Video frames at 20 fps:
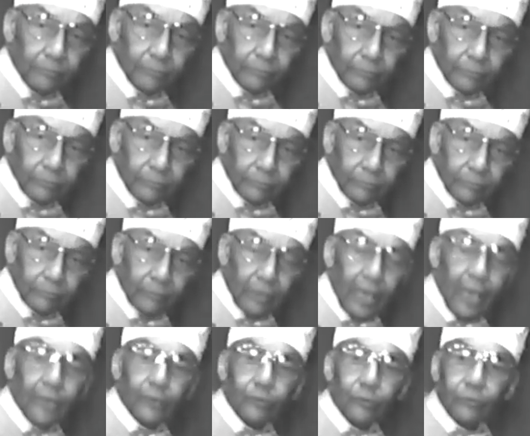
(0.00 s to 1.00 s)
That's
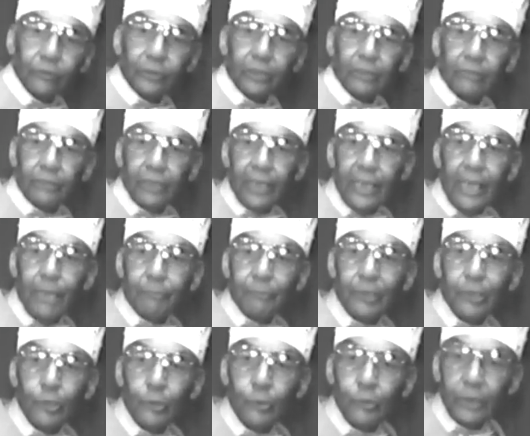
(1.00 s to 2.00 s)
right. I don't give a happy
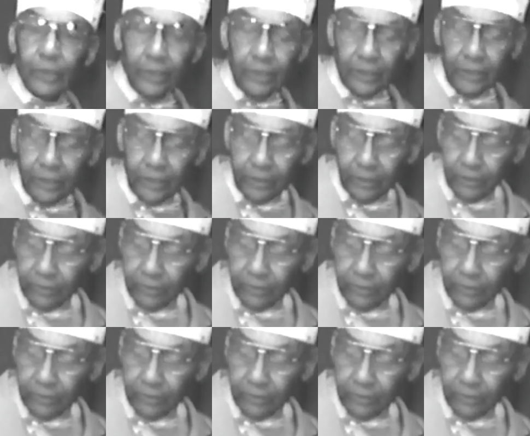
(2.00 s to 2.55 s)
who he is.